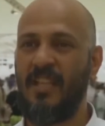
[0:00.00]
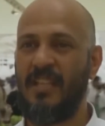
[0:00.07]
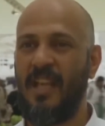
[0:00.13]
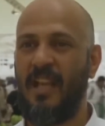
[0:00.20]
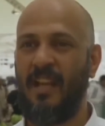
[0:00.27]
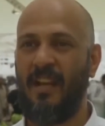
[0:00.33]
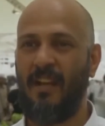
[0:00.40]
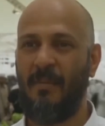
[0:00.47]

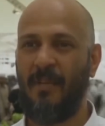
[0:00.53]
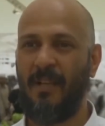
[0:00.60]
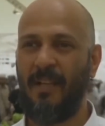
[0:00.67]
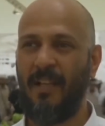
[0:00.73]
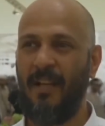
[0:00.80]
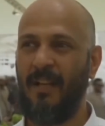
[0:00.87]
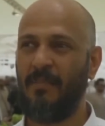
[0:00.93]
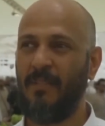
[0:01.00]
because we
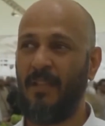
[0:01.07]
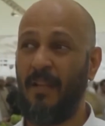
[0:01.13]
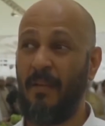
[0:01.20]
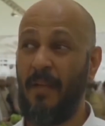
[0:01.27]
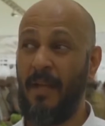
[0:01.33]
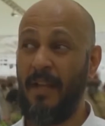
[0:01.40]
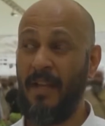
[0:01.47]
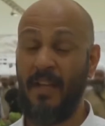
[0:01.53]
were hearing
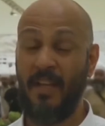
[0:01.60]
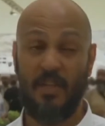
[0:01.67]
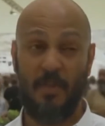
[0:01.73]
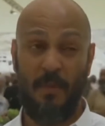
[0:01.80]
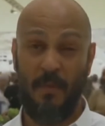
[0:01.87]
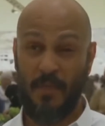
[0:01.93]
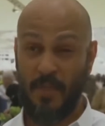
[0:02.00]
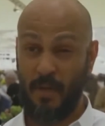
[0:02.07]
in the past
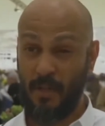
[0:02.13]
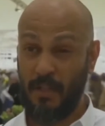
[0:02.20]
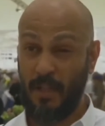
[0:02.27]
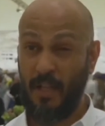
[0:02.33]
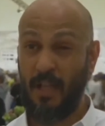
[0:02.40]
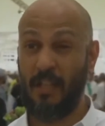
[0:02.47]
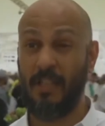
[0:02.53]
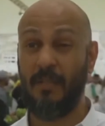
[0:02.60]
how
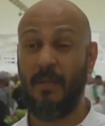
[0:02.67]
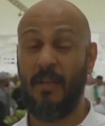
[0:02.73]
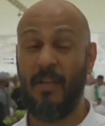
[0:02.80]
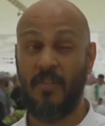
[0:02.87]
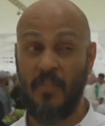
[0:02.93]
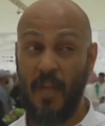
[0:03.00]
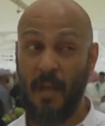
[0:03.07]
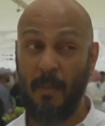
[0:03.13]
crowded it
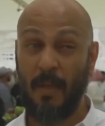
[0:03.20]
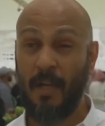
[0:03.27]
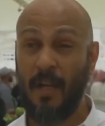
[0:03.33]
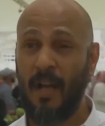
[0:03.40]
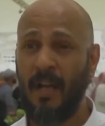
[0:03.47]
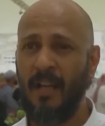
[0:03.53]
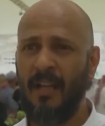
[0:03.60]
used to be,